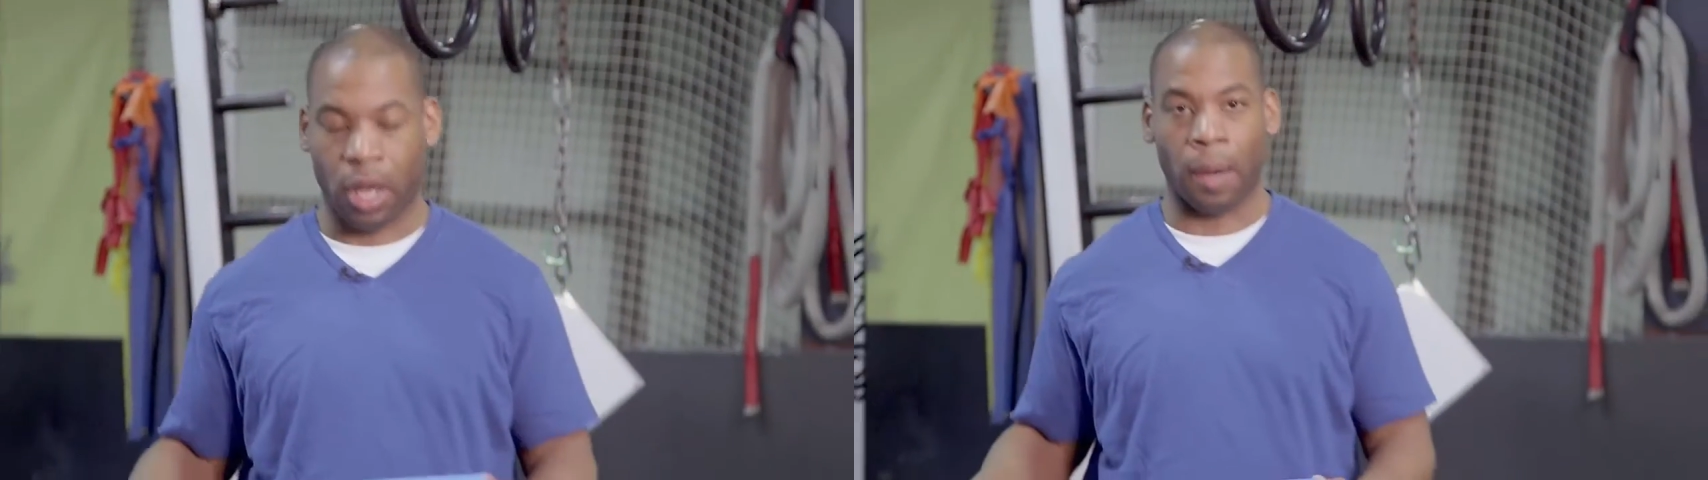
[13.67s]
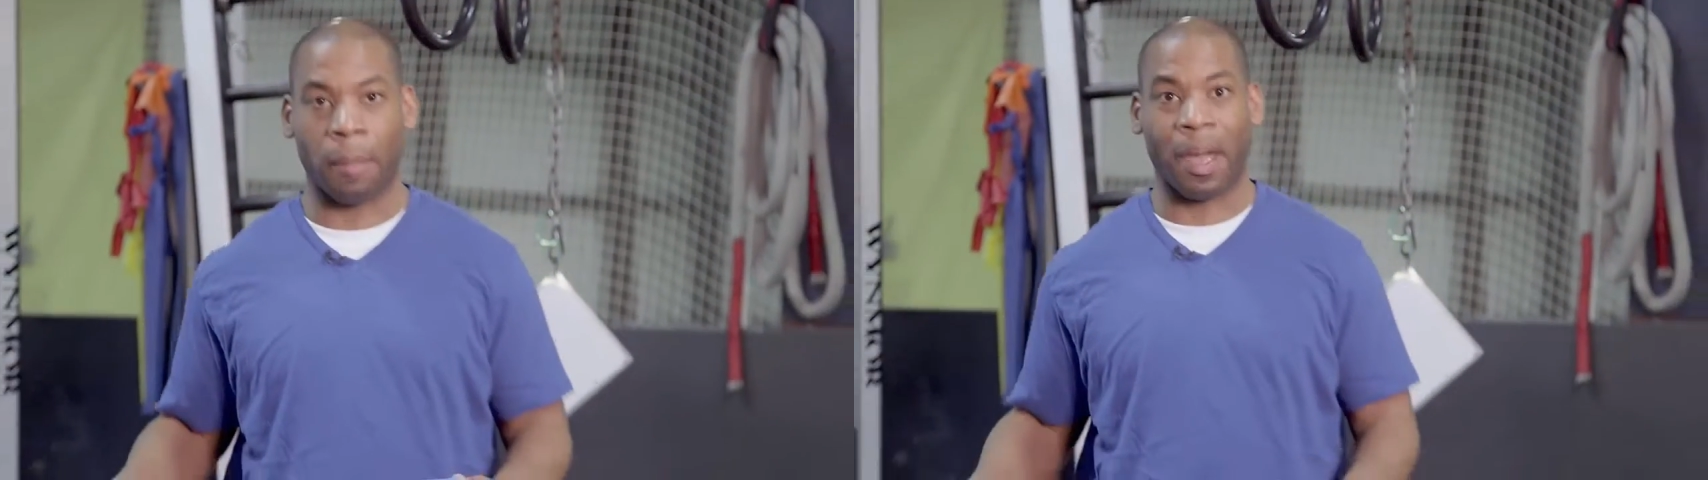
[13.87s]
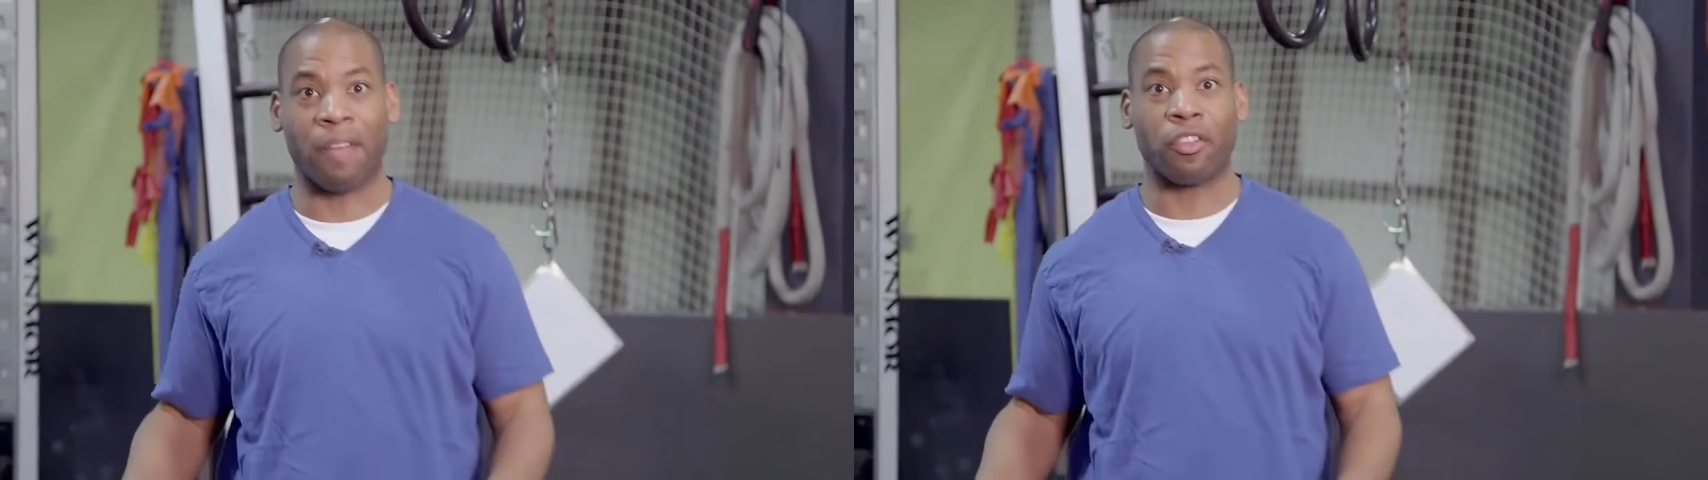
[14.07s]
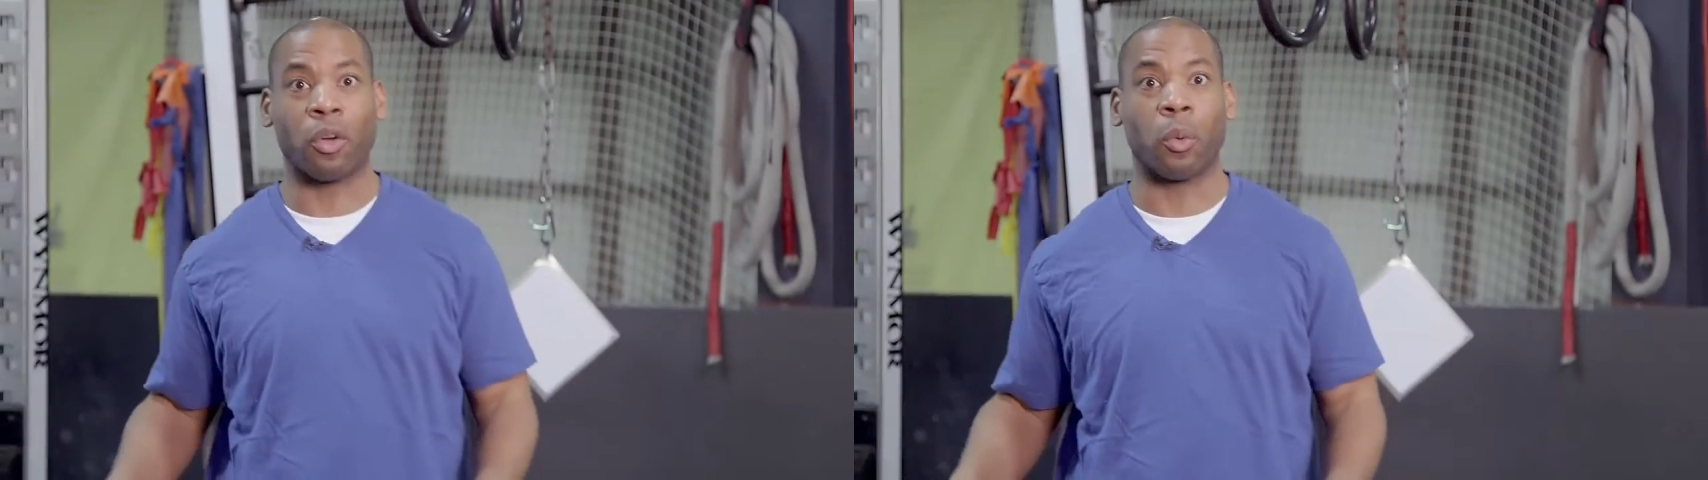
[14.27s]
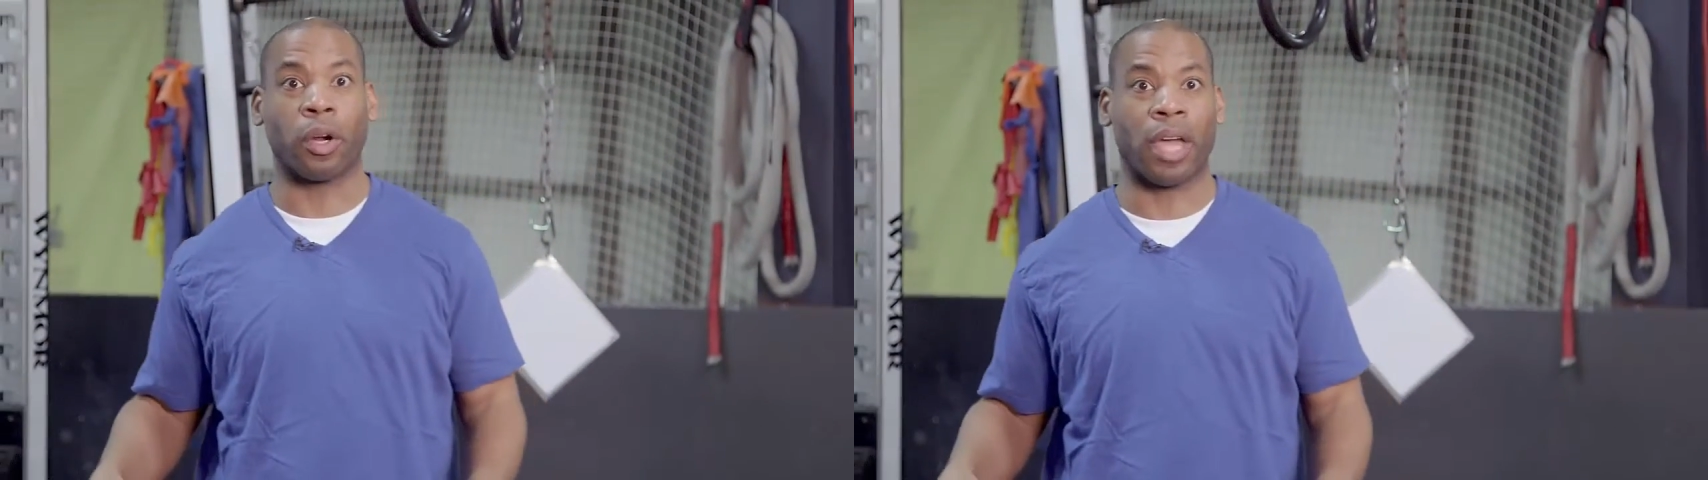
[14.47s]

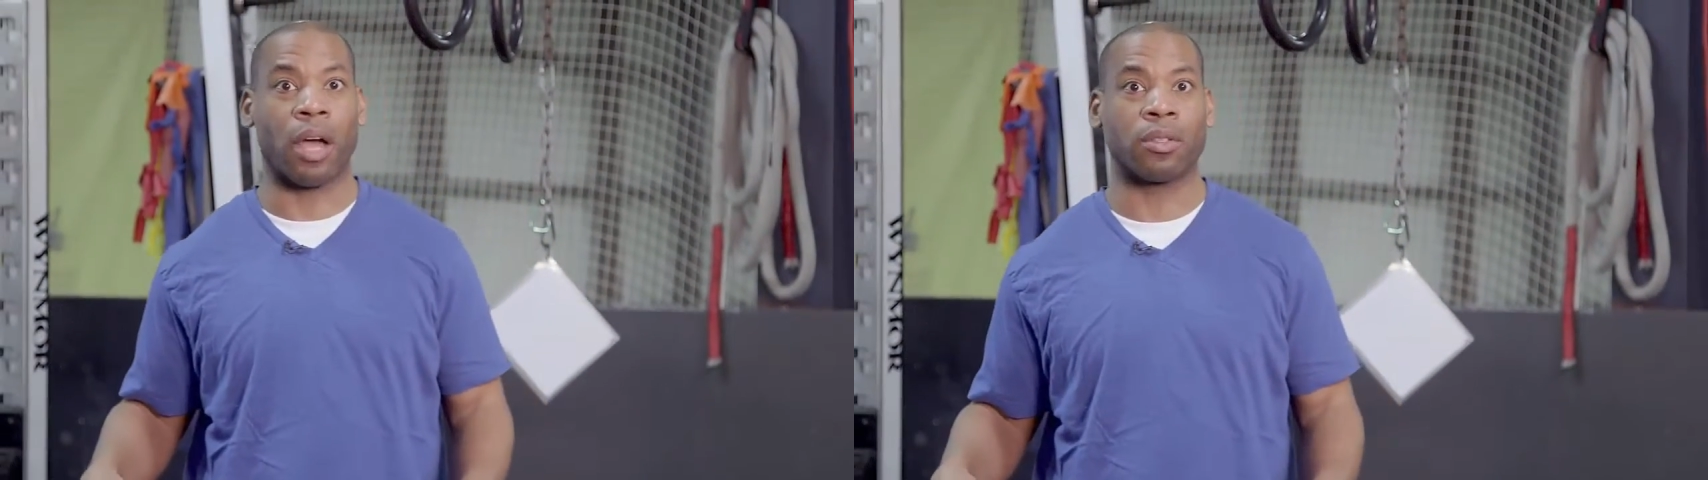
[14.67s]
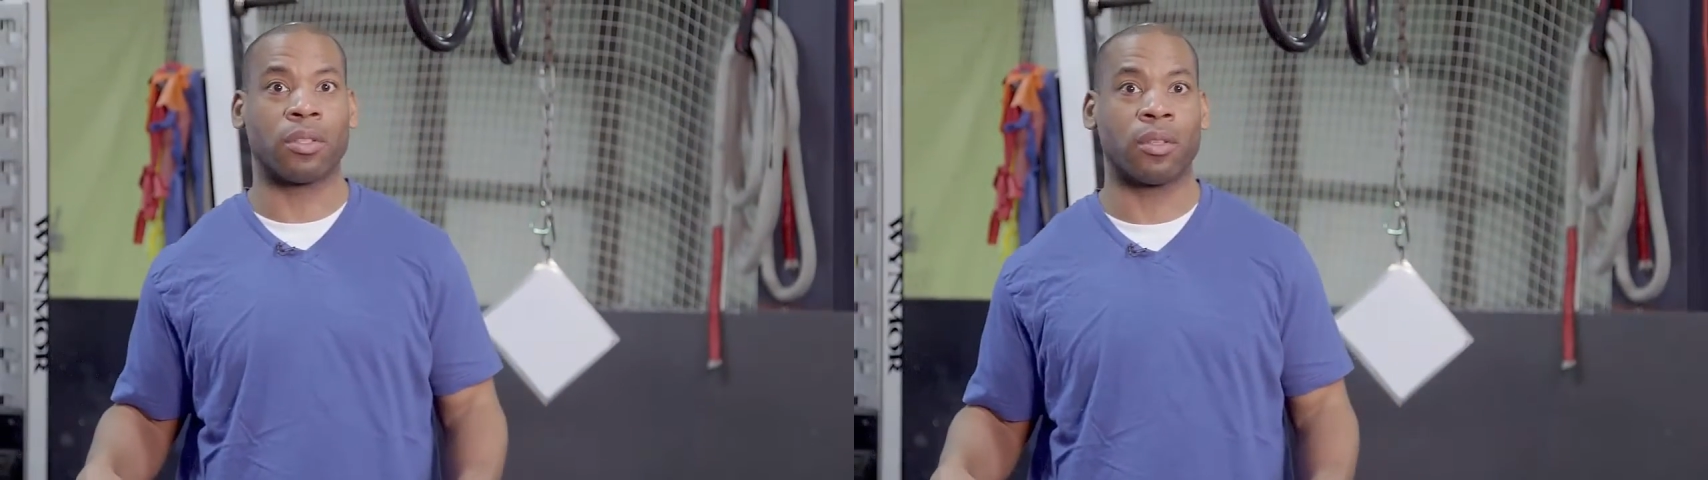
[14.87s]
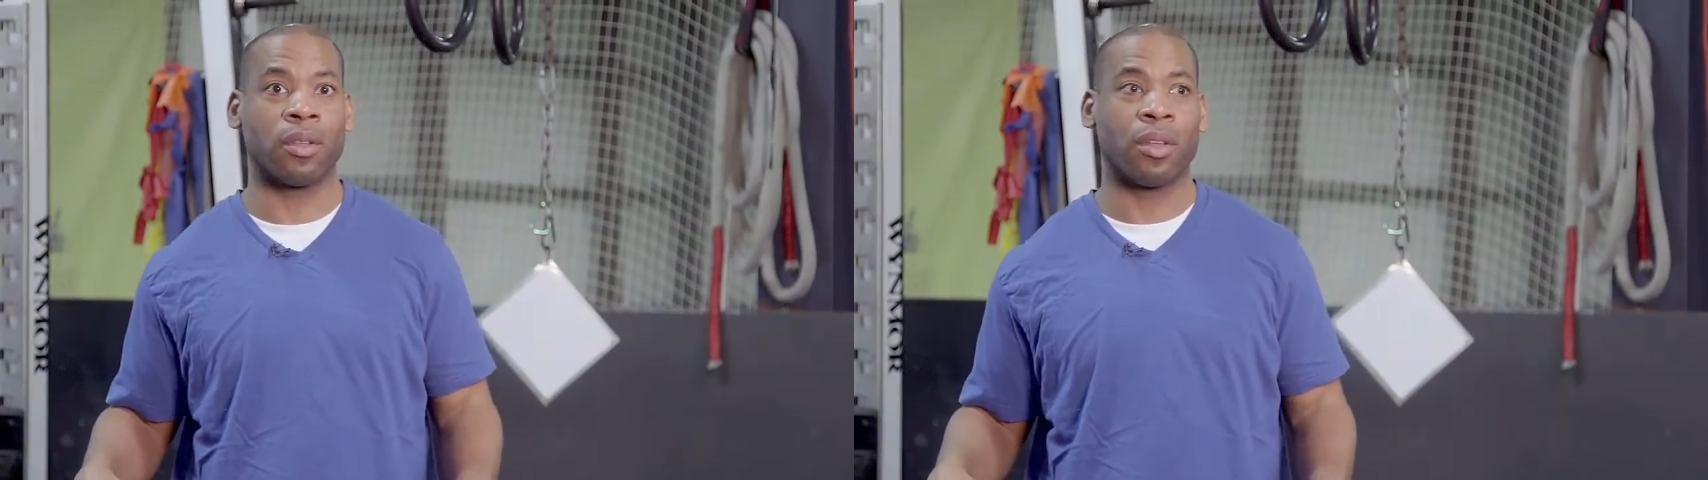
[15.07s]
after your workouts.